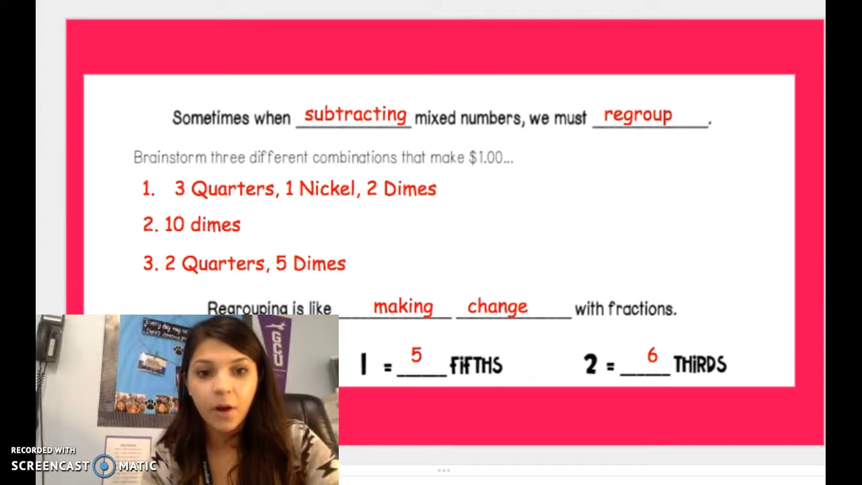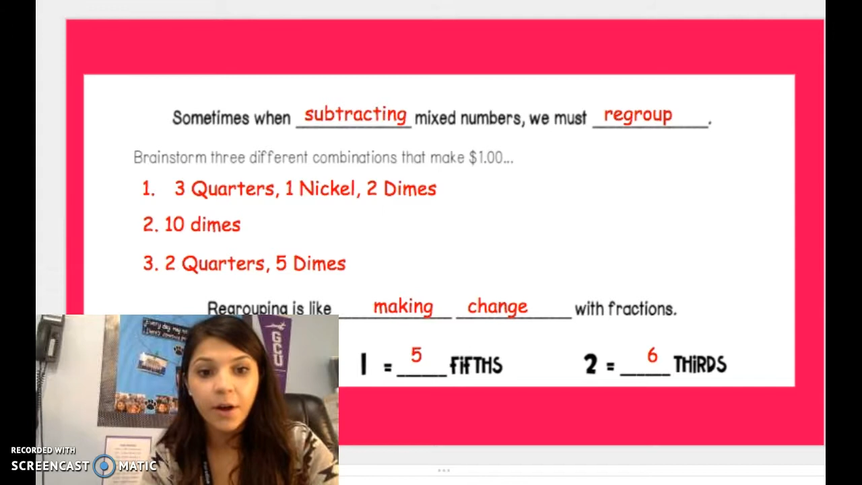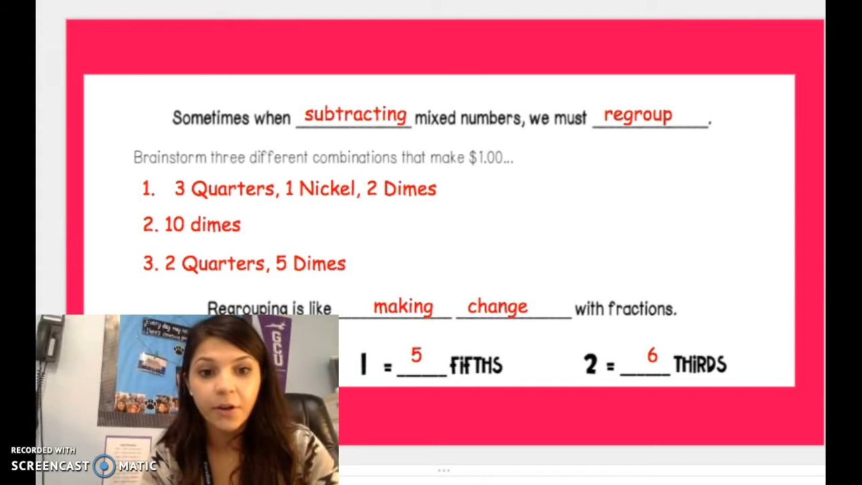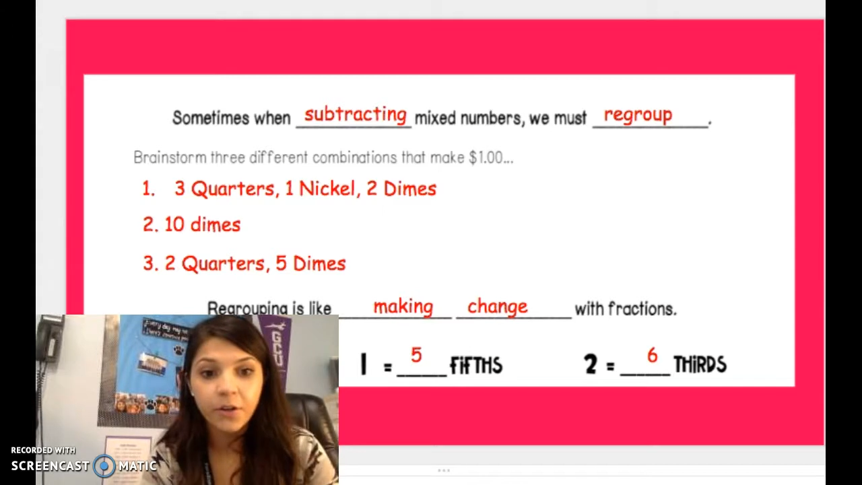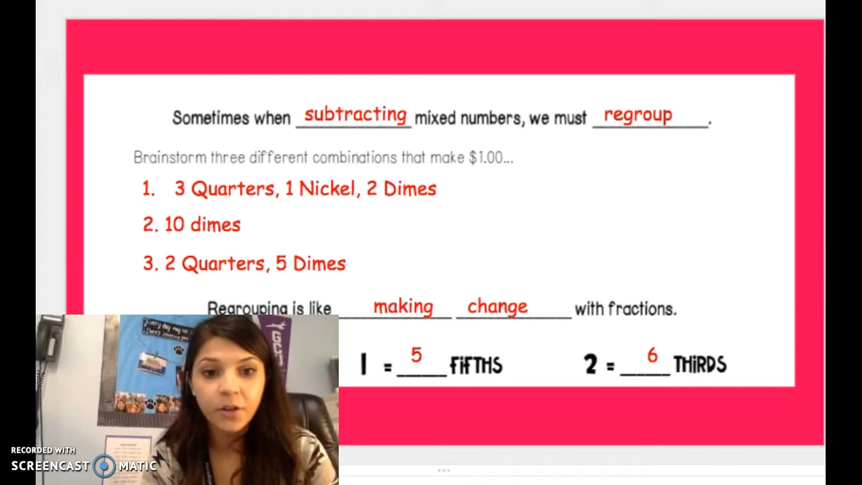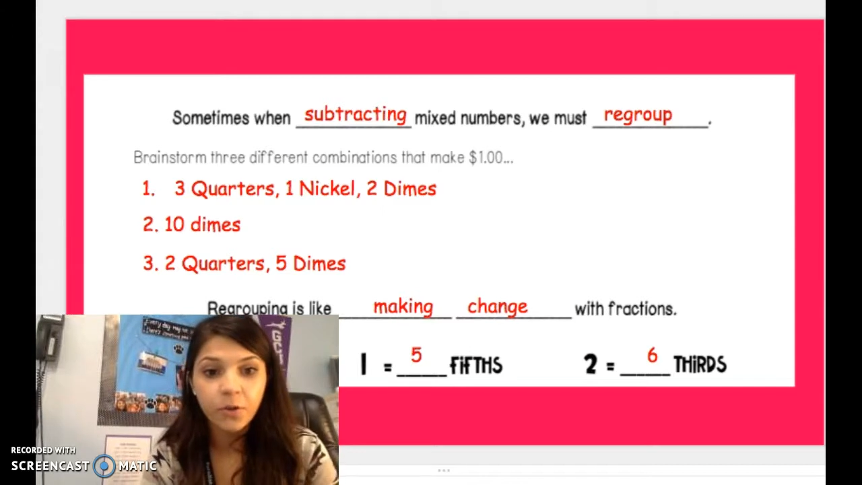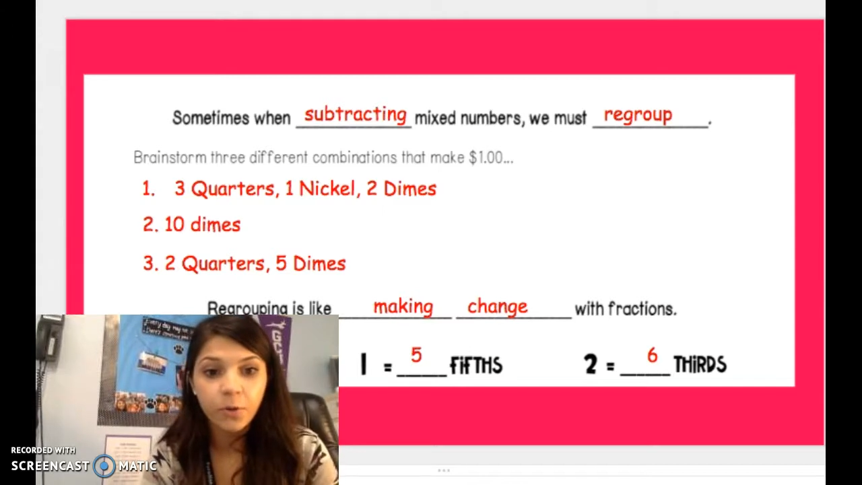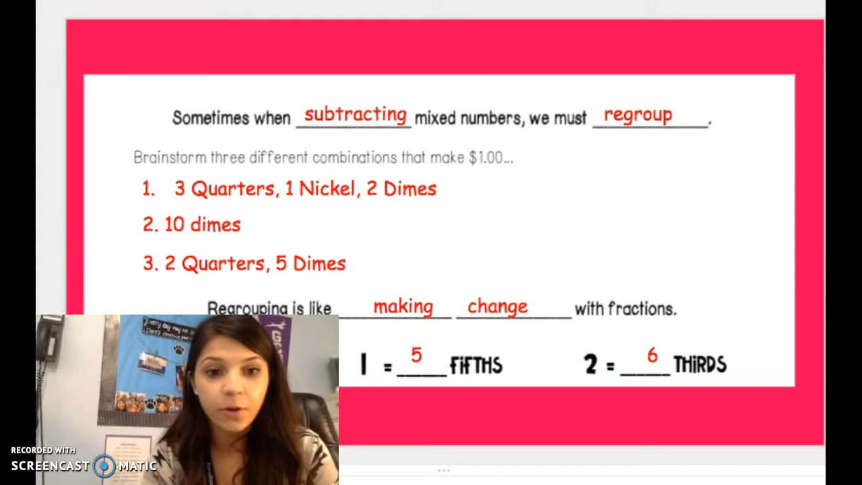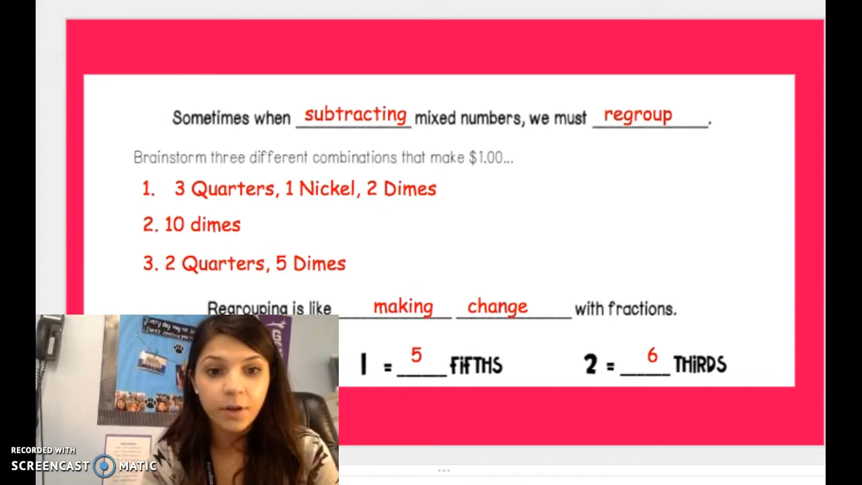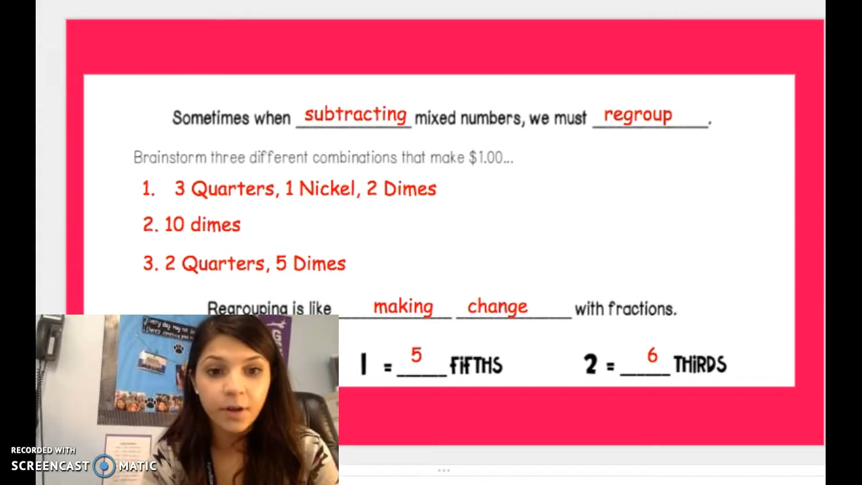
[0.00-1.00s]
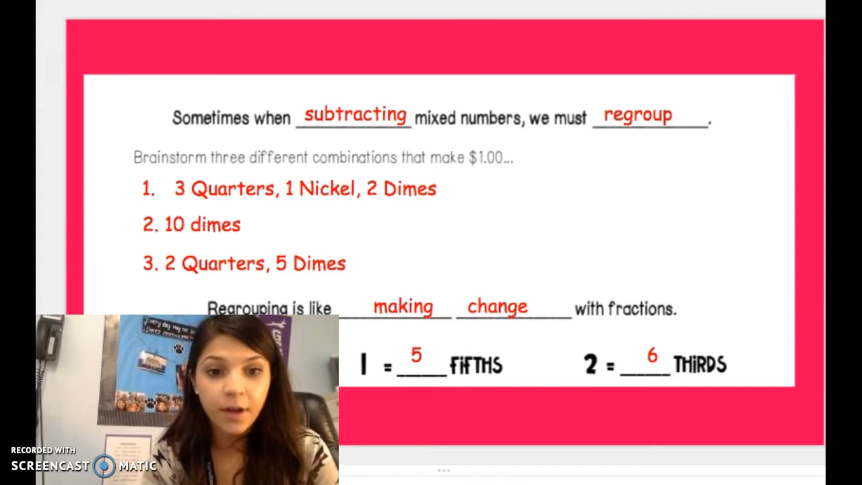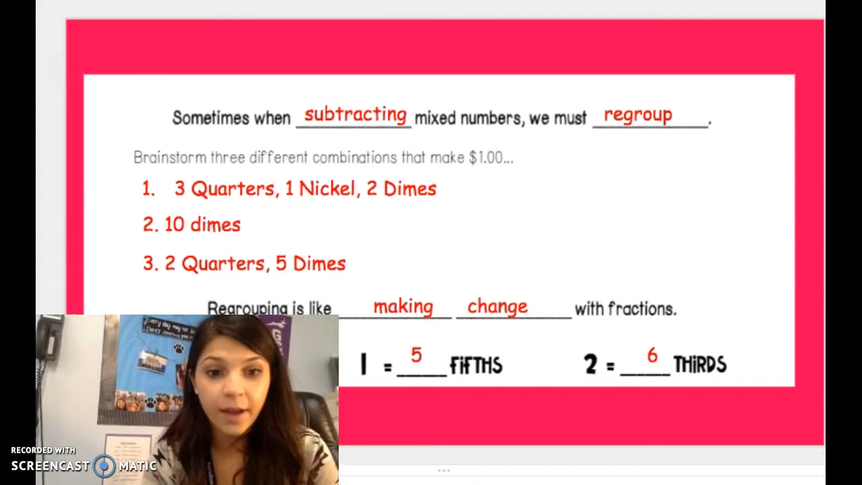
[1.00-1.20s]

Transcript: on your